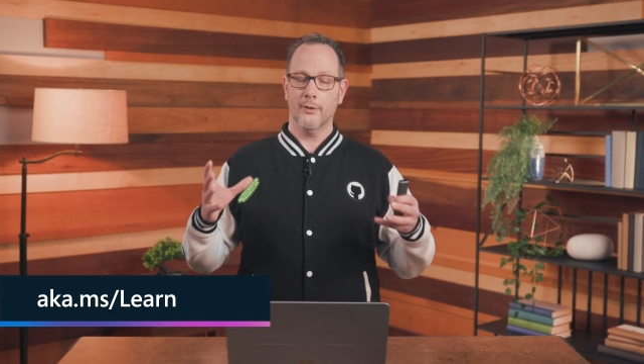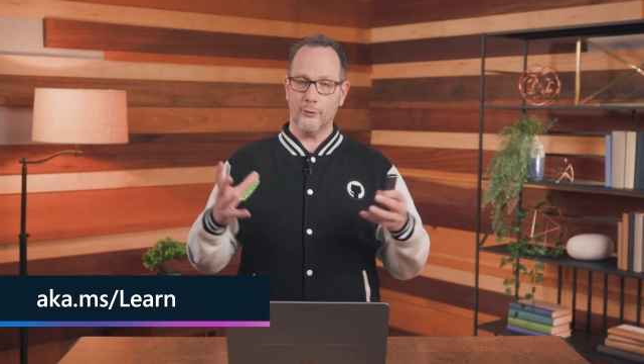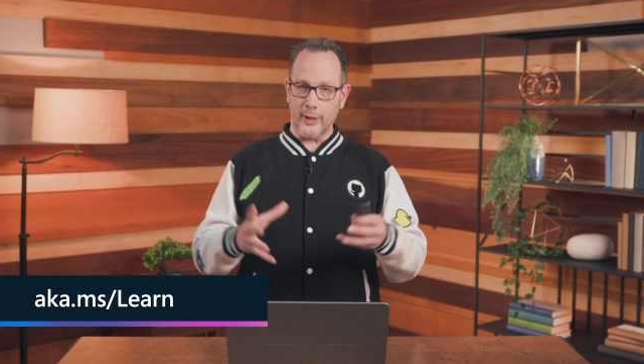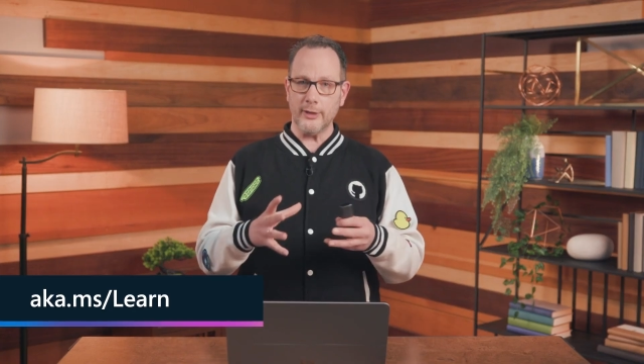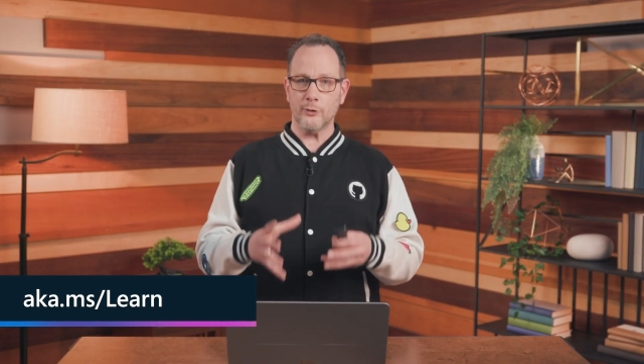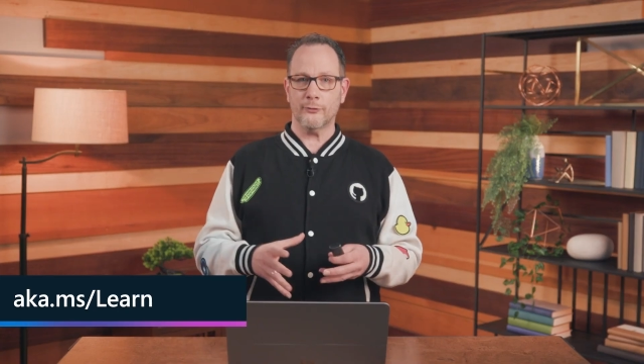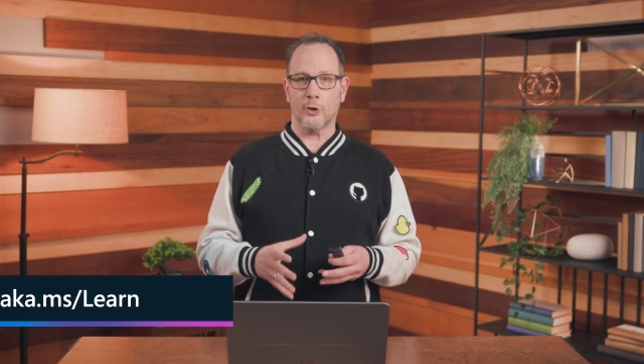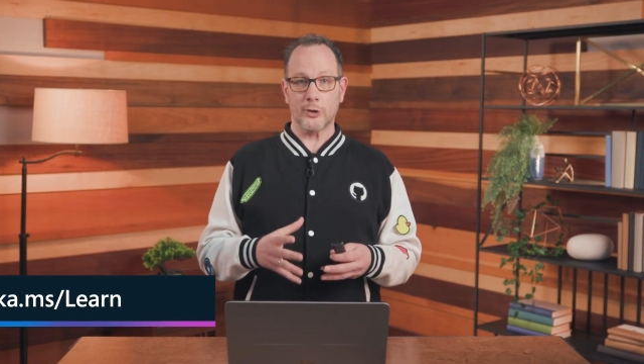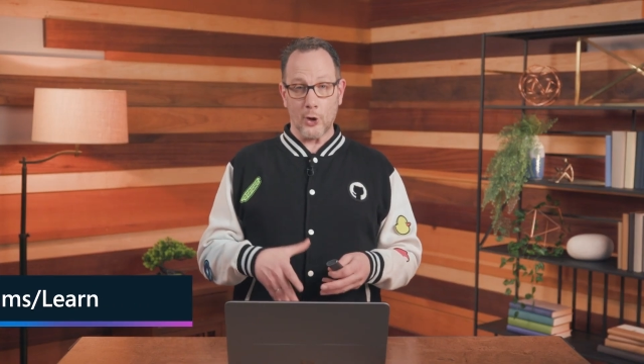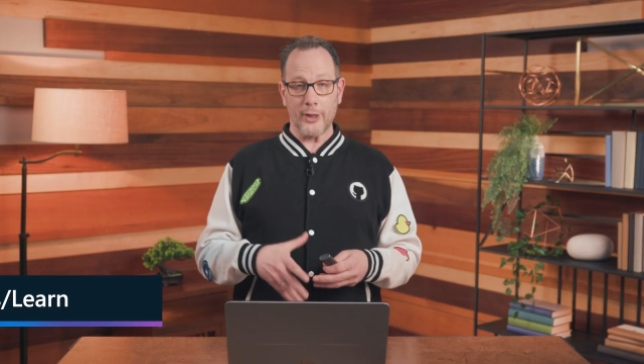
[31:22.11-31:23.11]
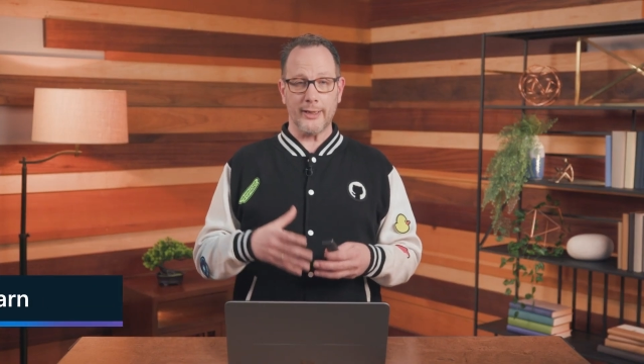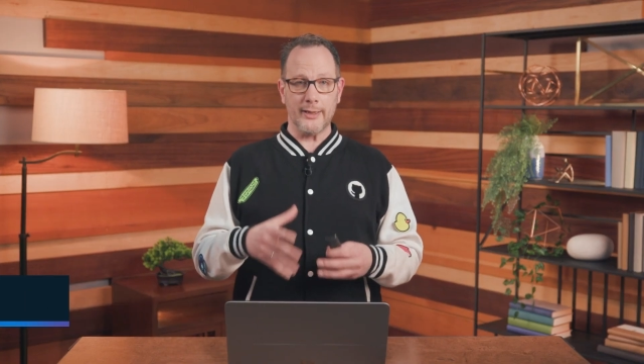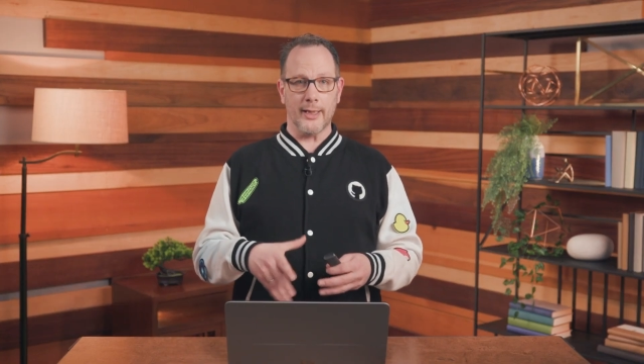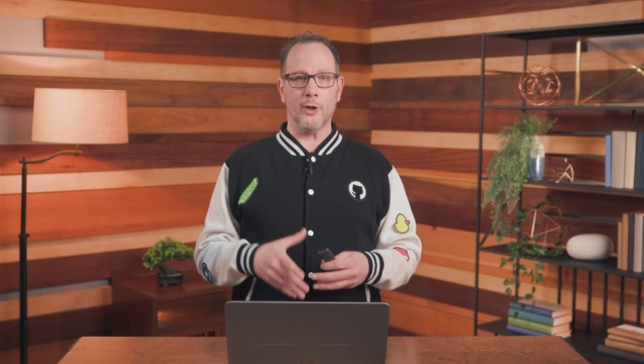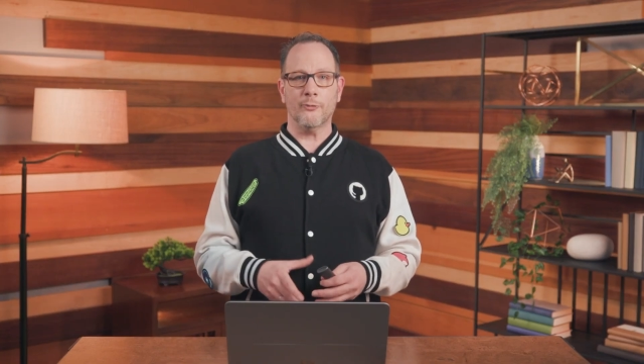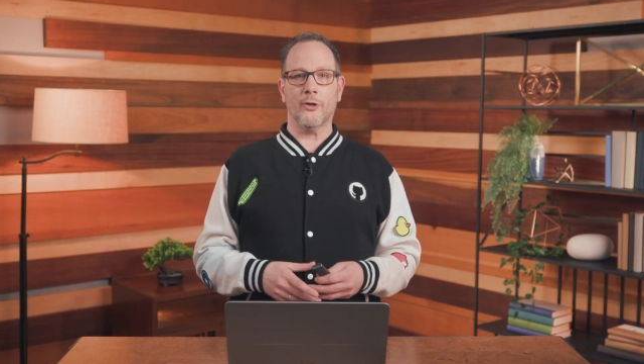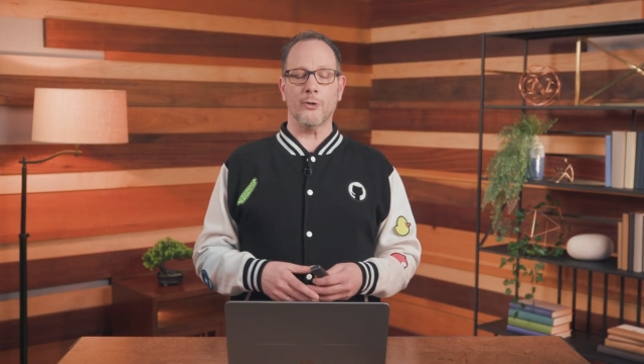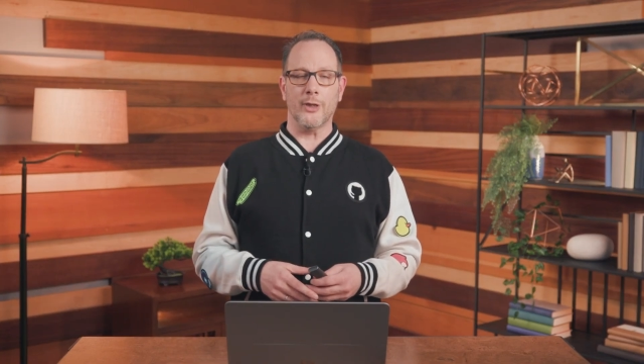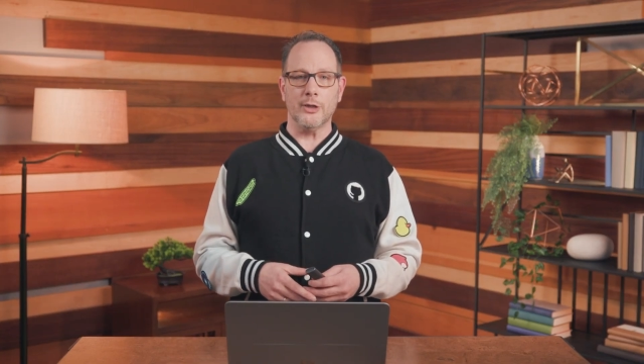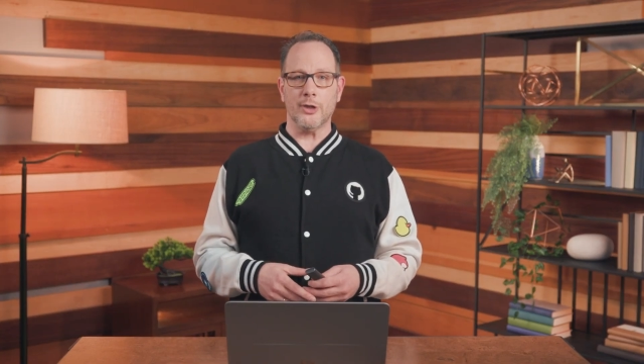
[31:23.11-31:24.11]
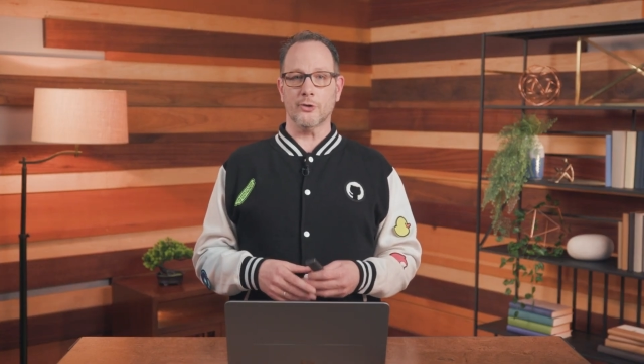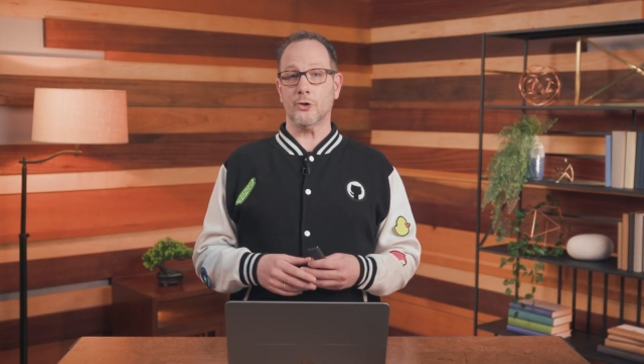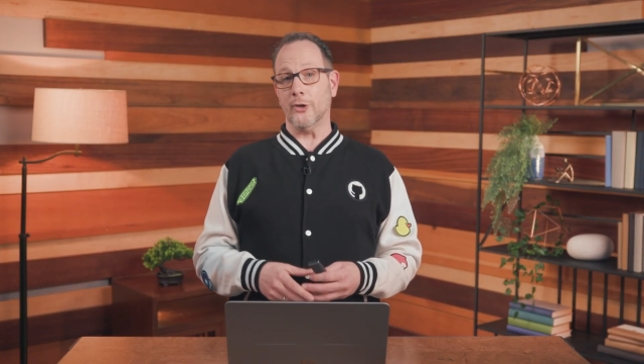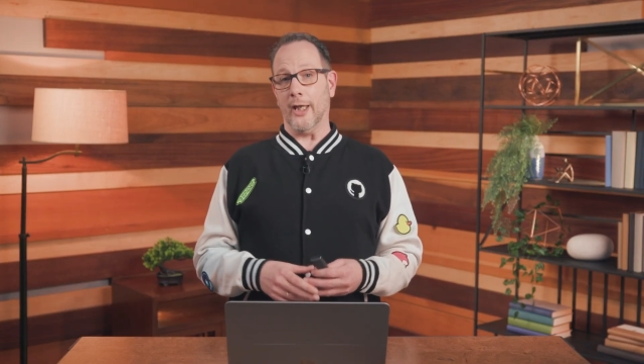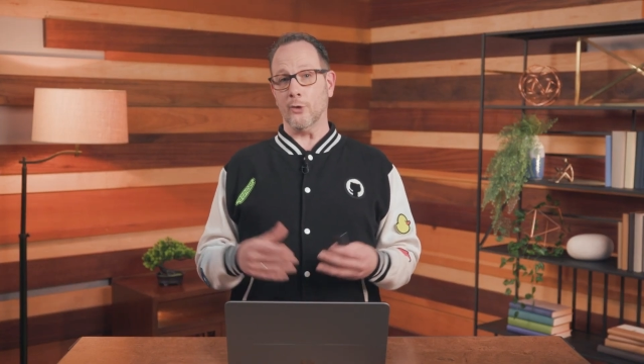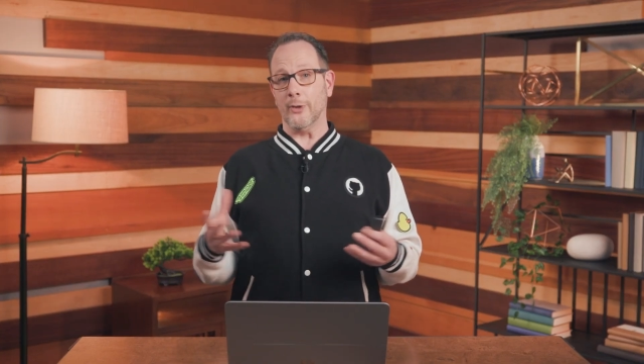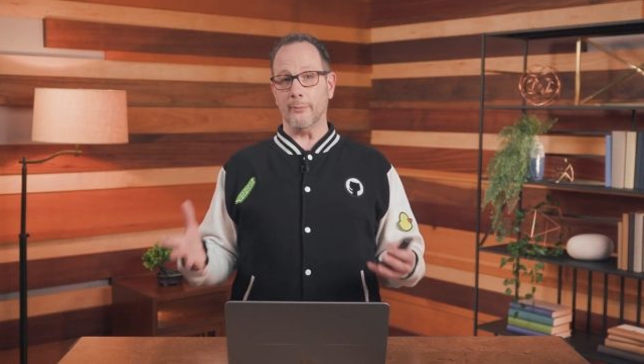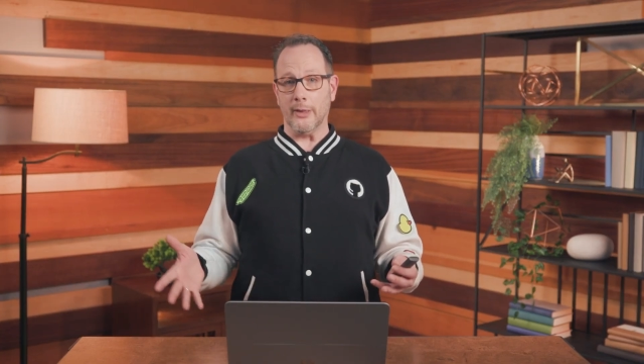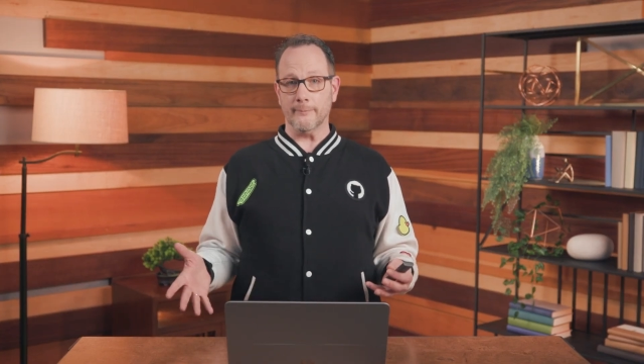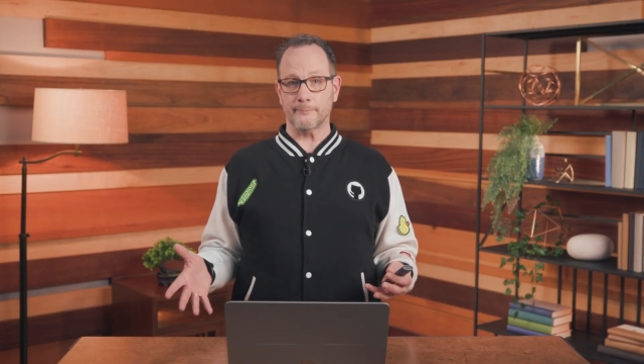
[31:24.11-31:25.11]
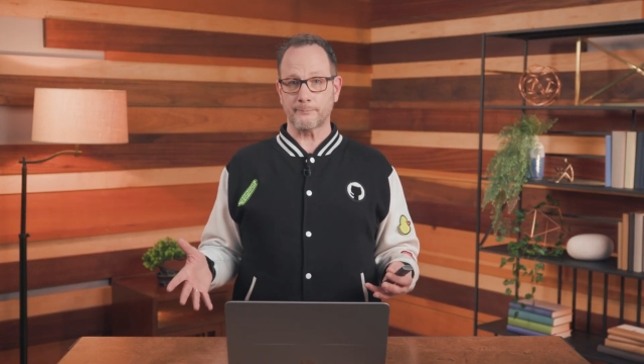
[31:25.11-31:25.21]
Thank you for learning GitHub Foundations together with me.